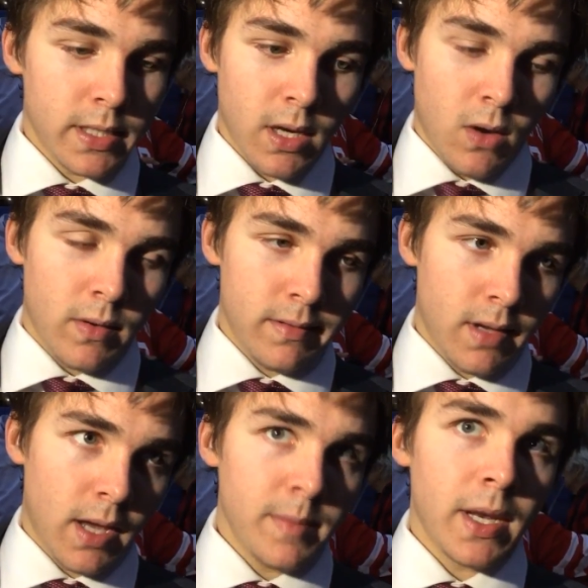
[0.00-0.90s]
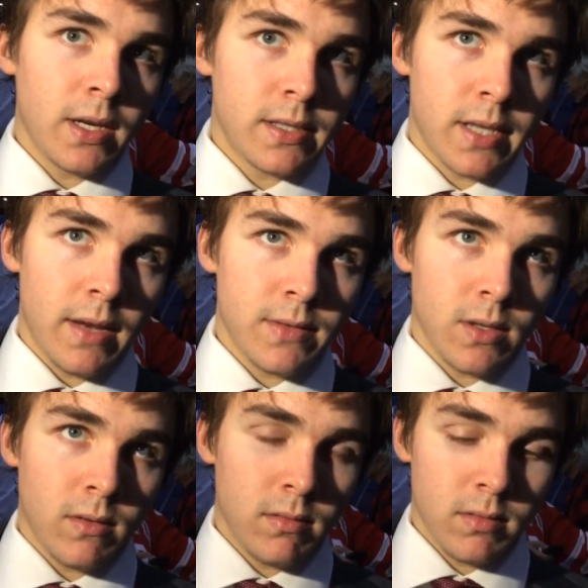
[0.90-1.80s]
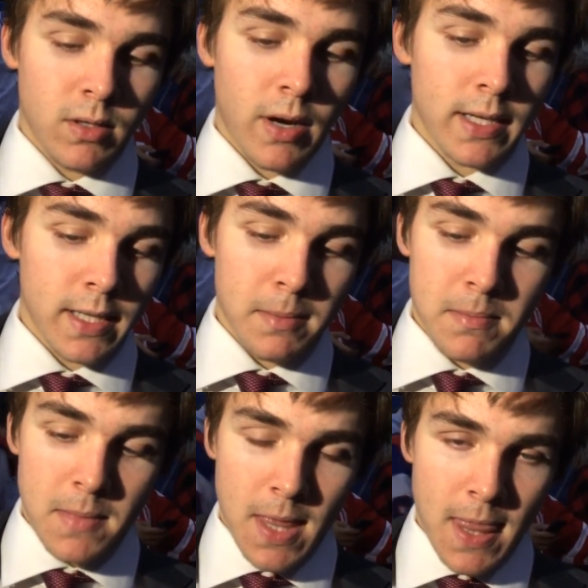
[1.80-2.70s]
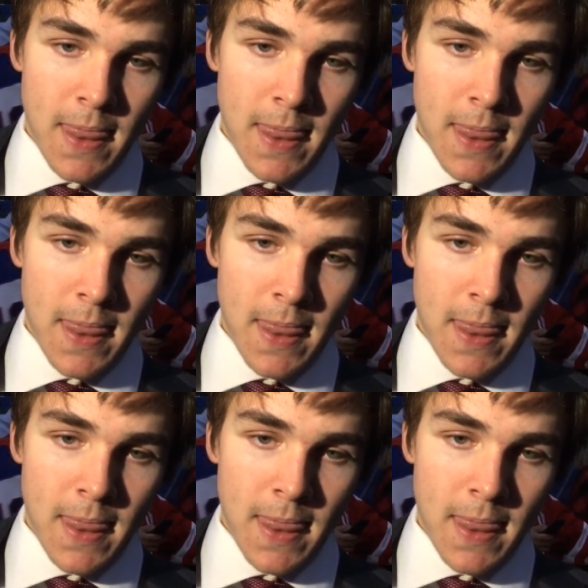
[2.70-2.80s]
weeks ago. And he made a good save, so credit to him.